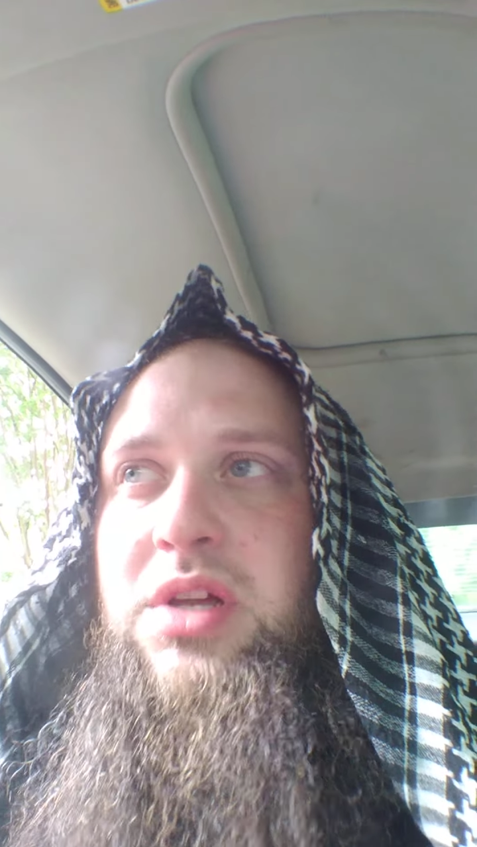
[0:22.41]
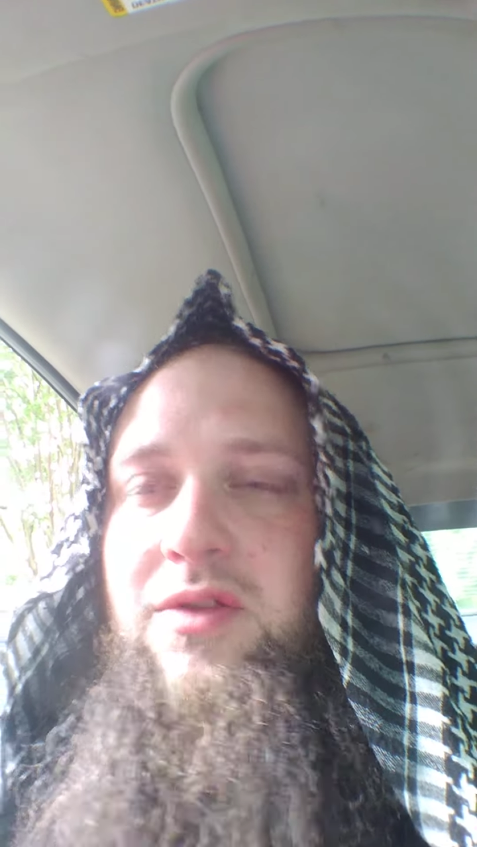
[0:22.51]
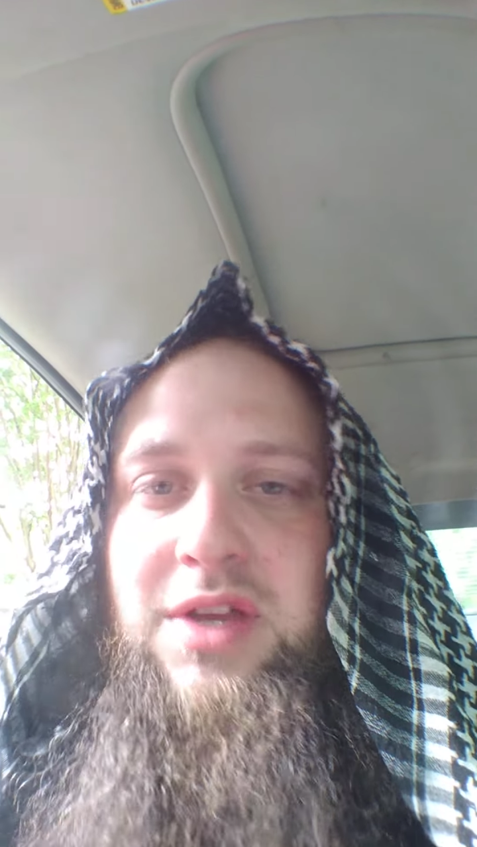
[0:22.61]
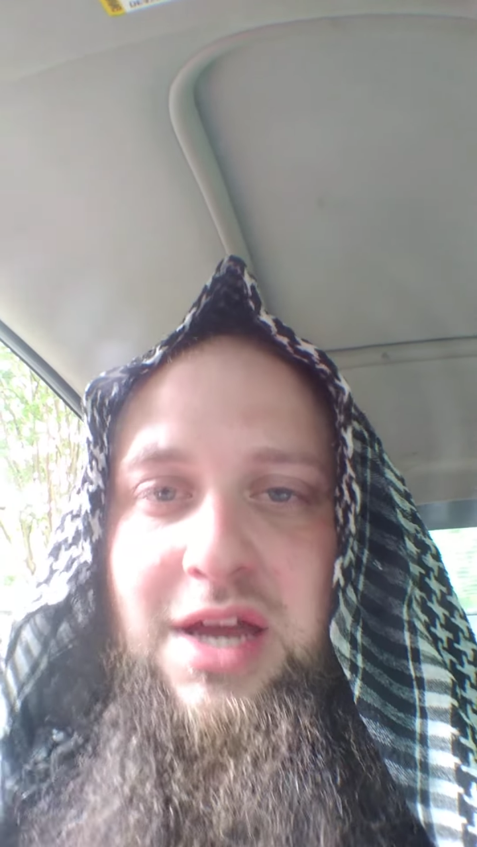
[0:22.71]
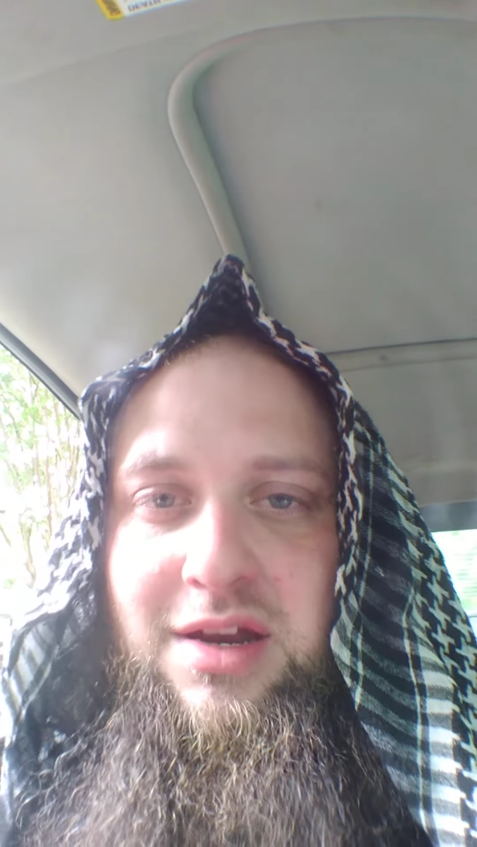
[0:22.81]

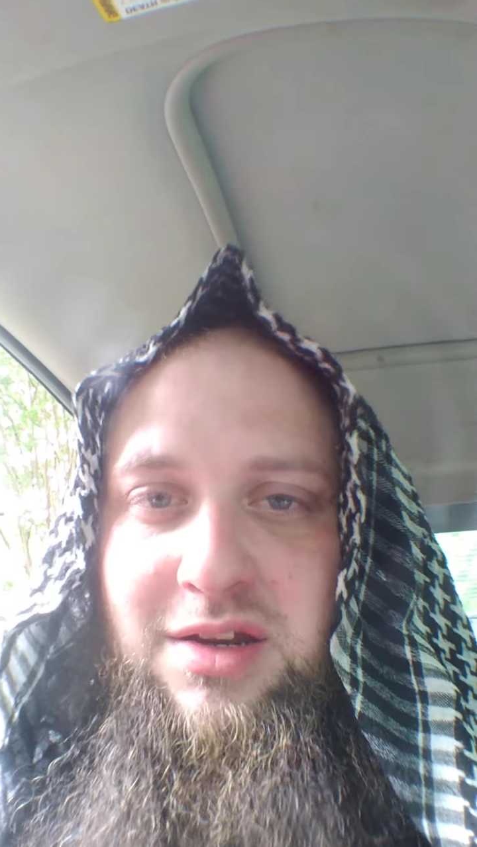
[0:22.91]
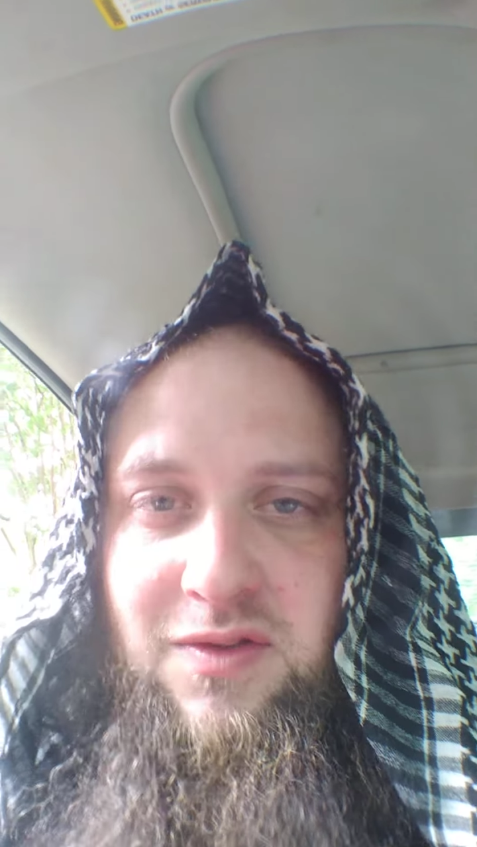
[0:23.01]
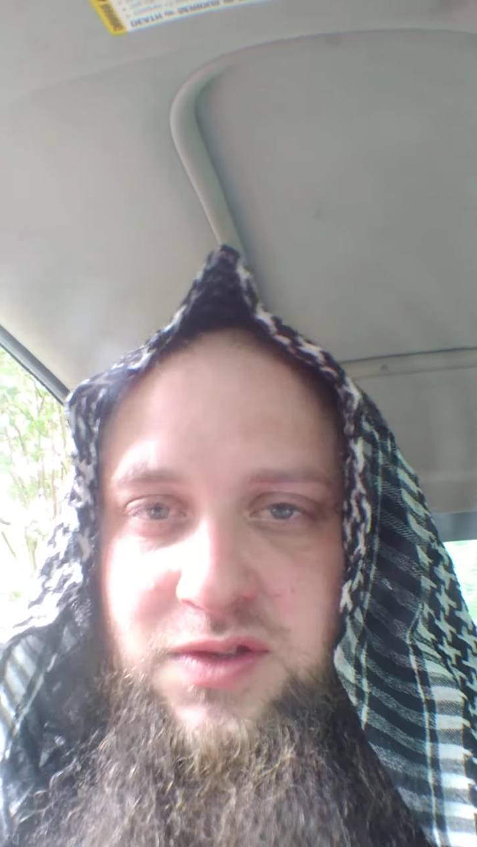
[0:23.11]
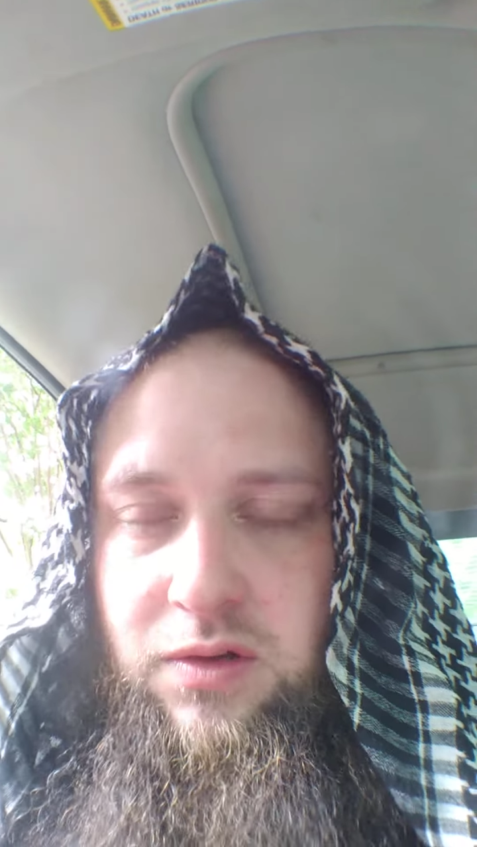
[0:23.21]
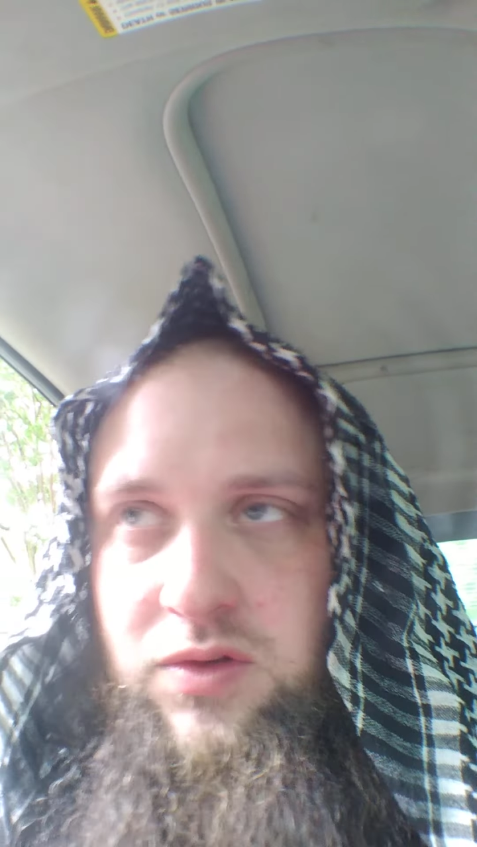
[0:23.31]
In the
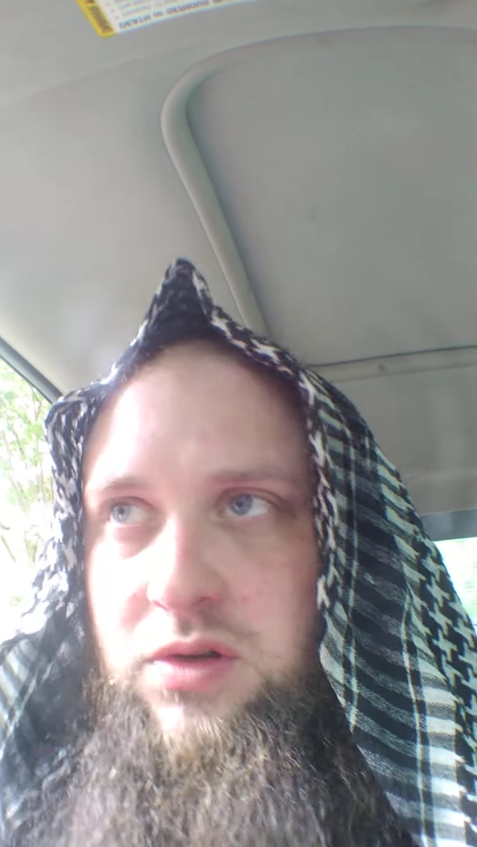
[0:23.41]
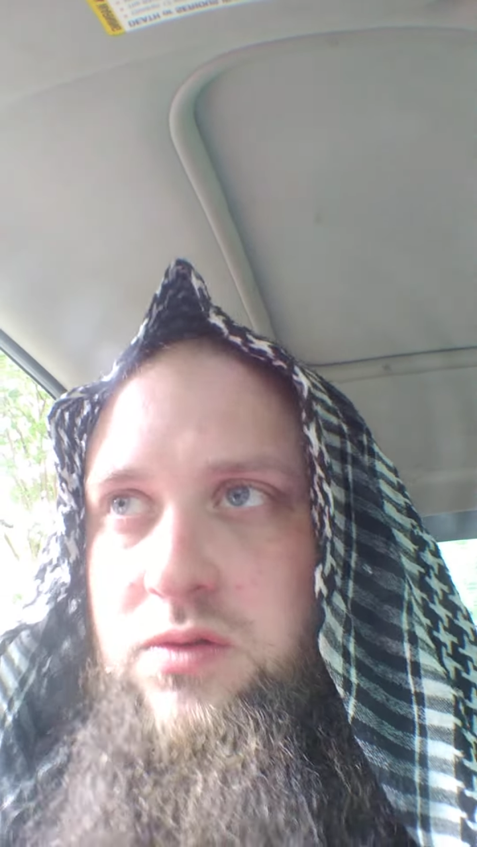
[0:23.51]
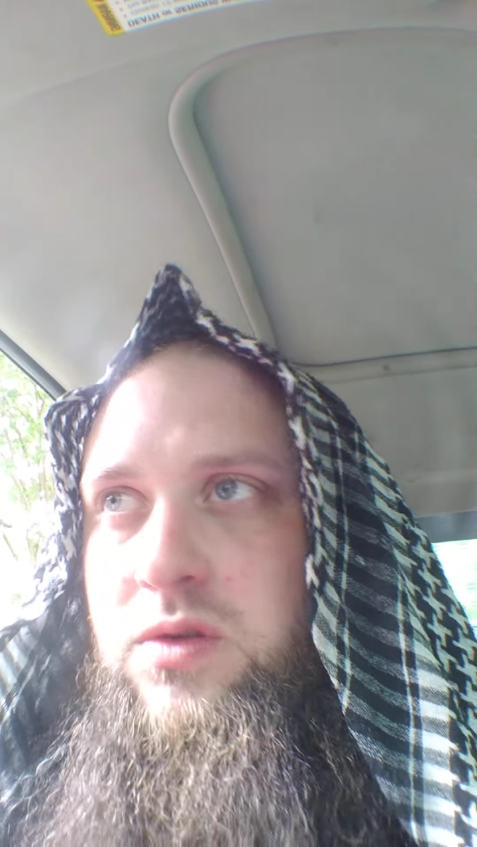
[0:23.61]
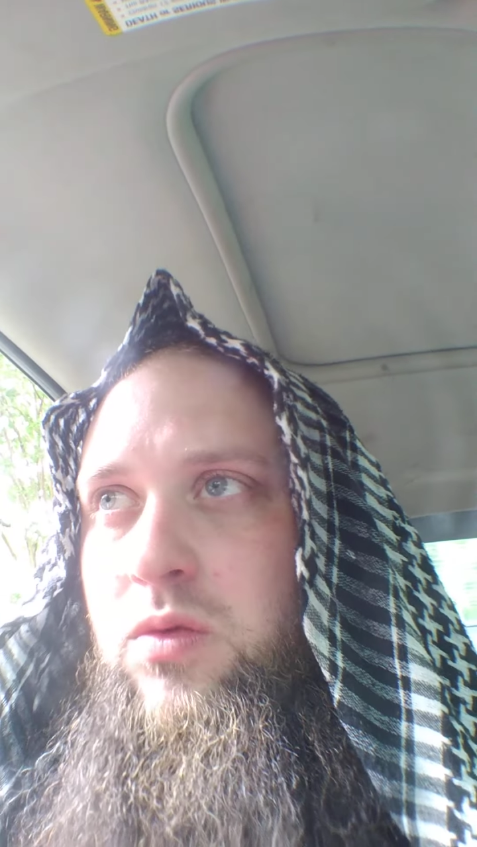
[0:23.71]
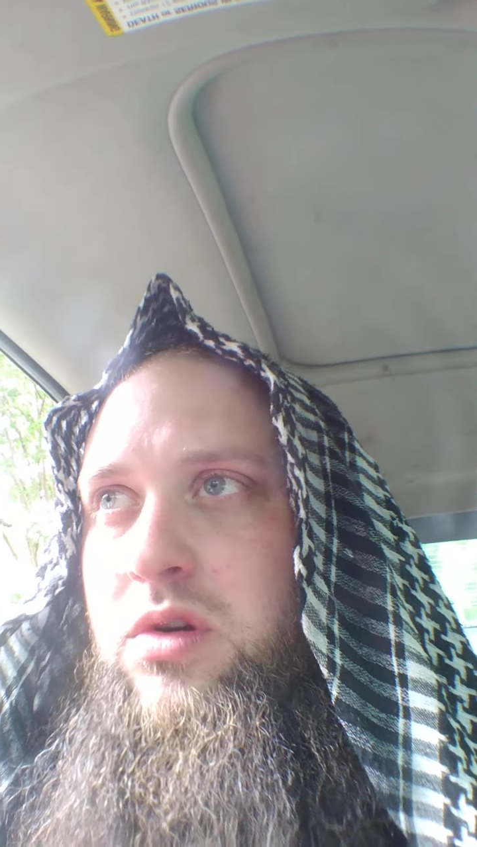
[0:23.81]
Hadiths often
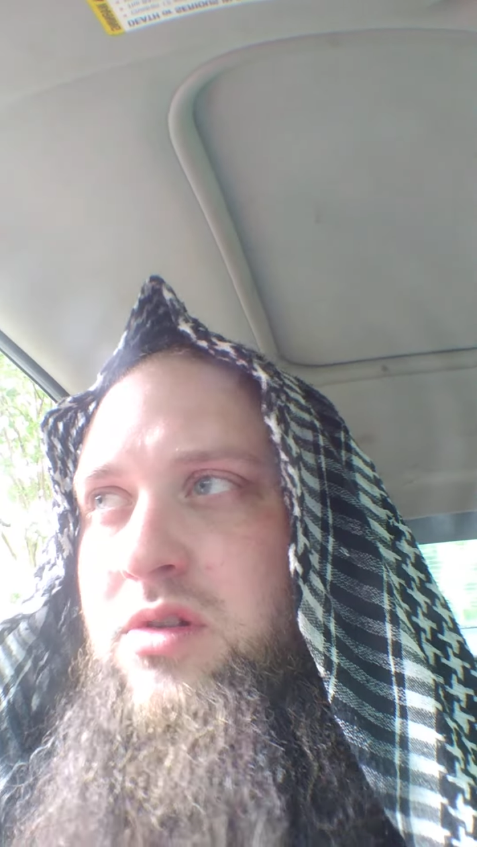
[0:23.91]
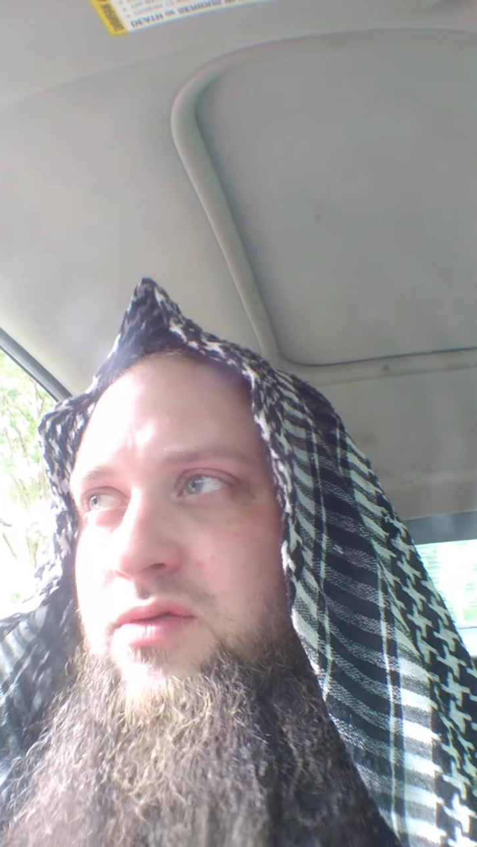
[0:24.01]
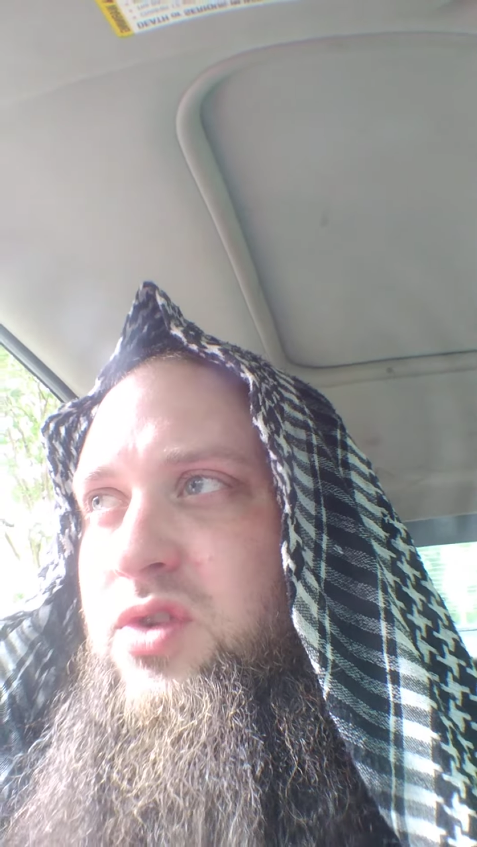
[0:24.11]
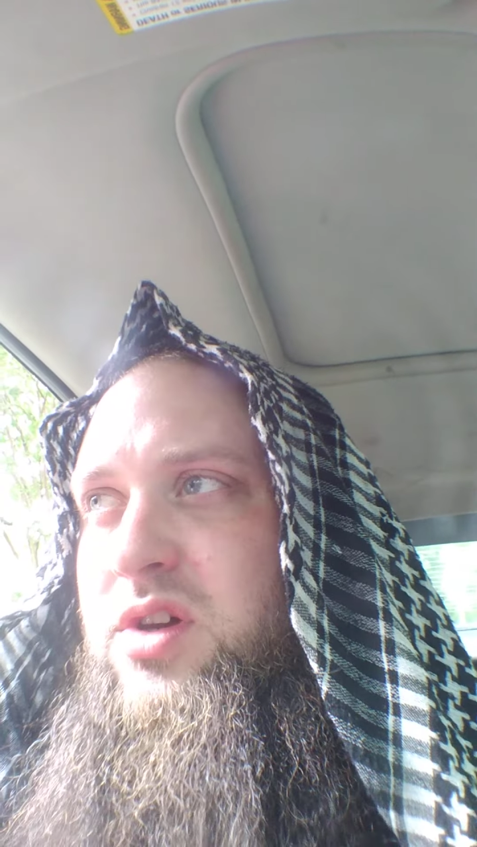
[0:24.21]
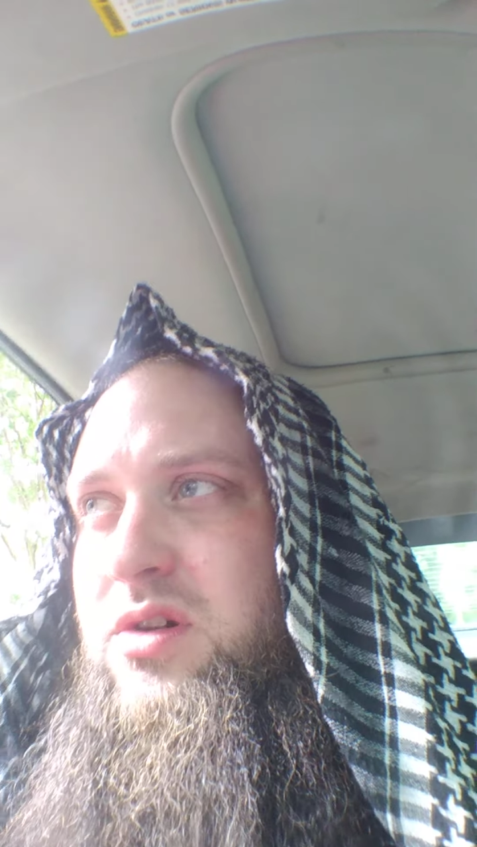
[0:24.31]
use the word
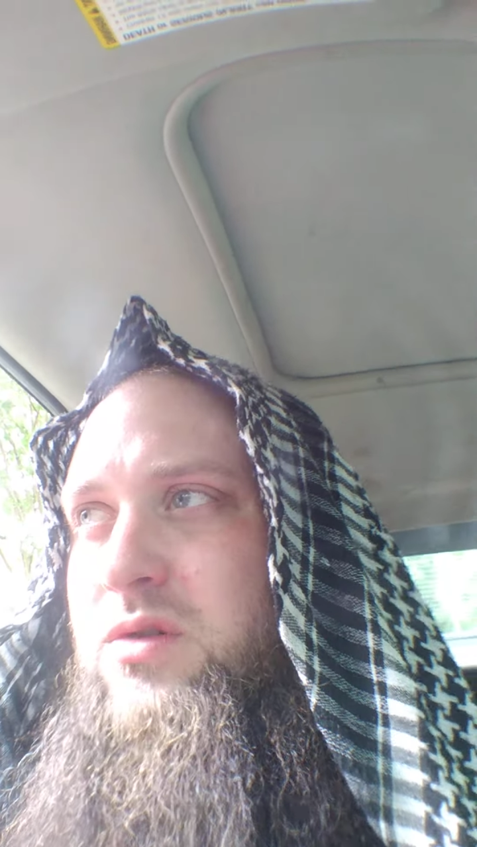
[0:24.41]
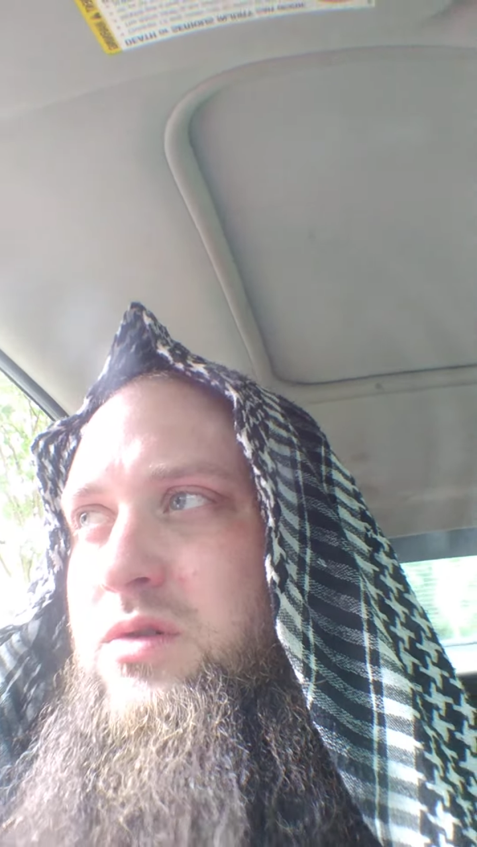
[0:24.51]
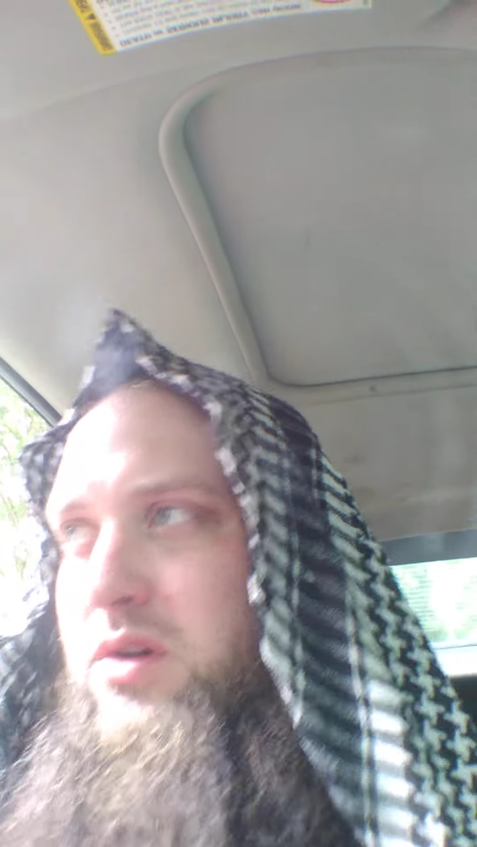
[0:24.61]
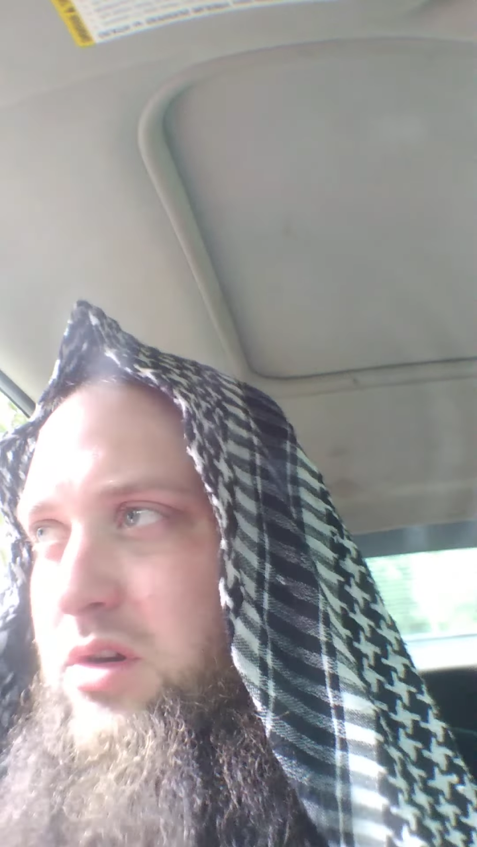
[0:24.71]
infidel,